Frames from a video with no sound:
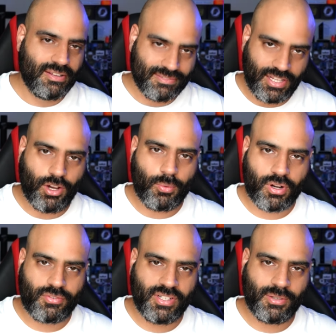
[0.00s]
They all
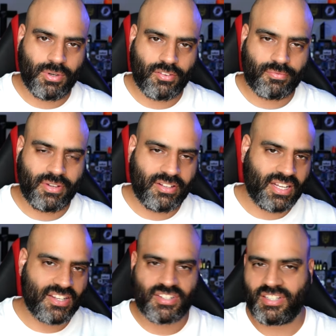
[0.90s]
work really well for me,
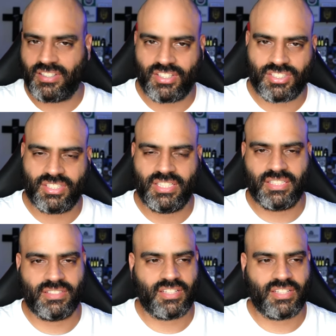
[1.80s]
nice and conditioning.